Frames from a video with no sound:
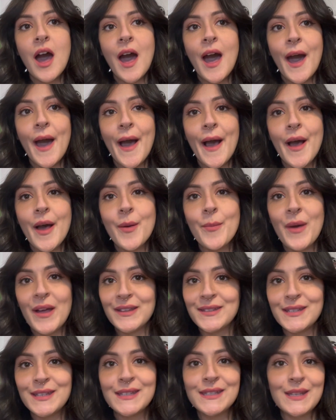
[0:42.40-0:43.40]
I'd
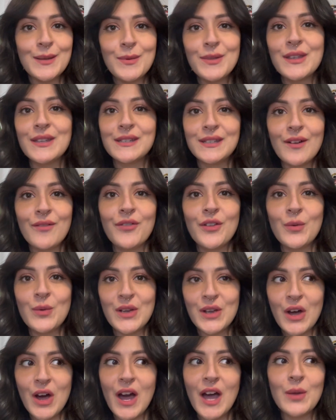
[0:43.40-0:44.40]
say some of the stuff that we
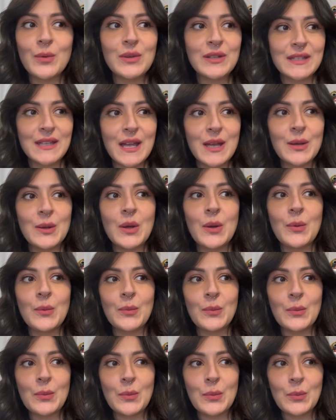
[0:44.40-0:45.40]
got was like
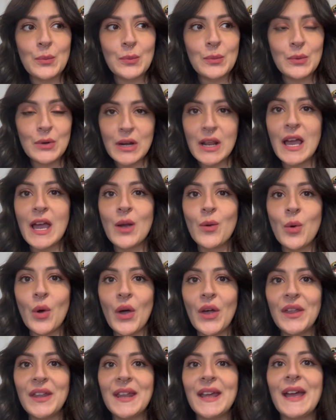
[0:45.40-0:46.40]
pretty high
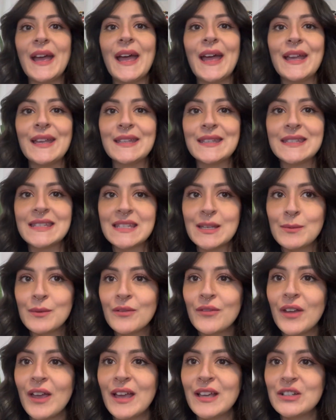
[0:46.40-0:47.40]
quality and some of
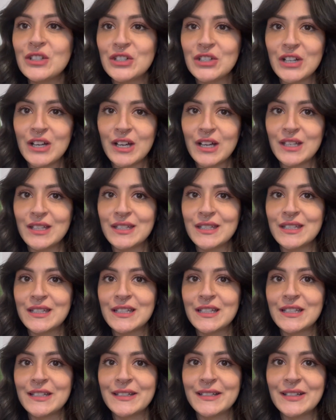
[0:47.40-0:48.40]
it
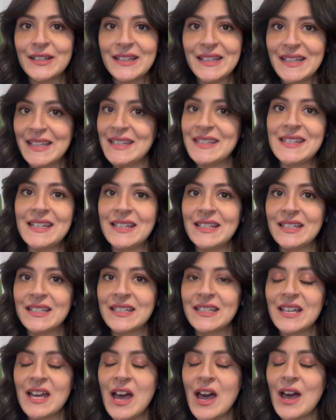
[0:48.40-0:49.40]
just isn't.
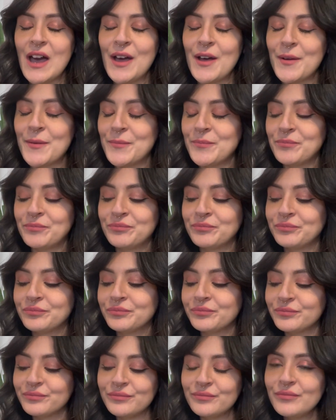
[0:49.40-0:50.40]

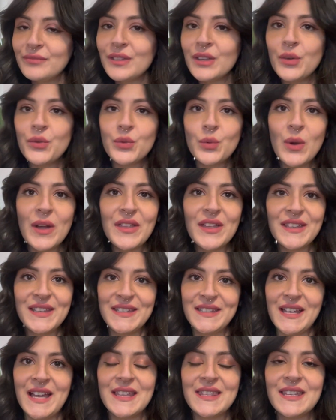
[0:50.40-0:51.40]
The way they
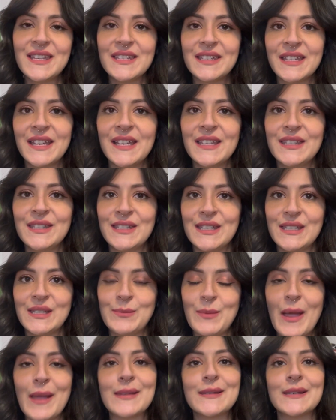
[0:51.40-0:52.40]
design these kits is
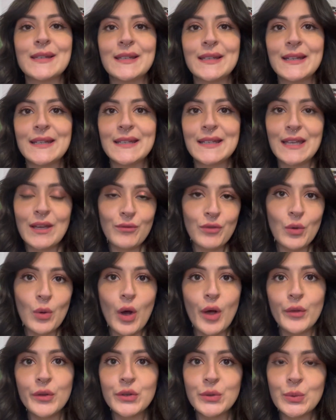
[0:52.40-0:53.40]
basically to give you
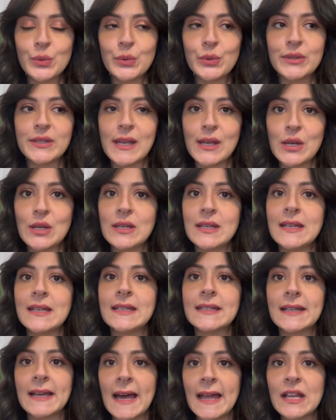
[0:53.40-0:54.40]
all the tools that you need
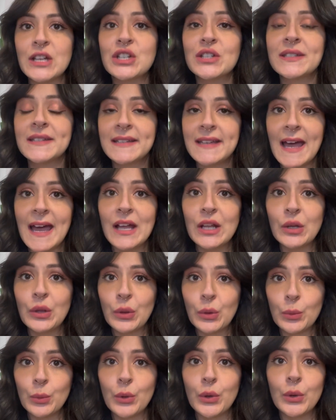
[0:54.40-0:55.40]
to kind of just get
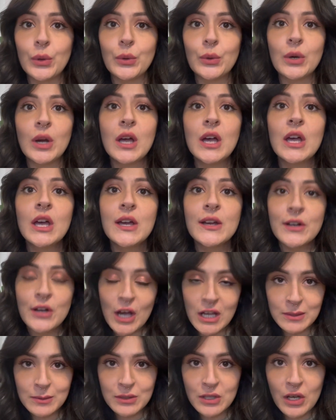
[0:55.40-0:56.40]
through
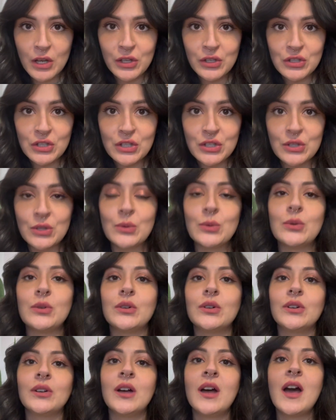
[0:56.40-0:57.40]
cosmetology
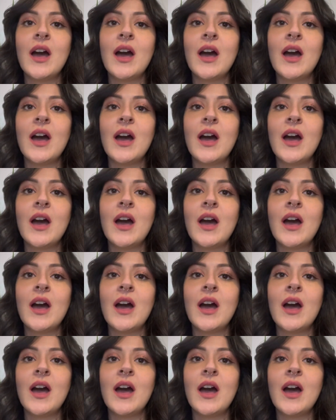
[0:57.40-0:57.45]
school,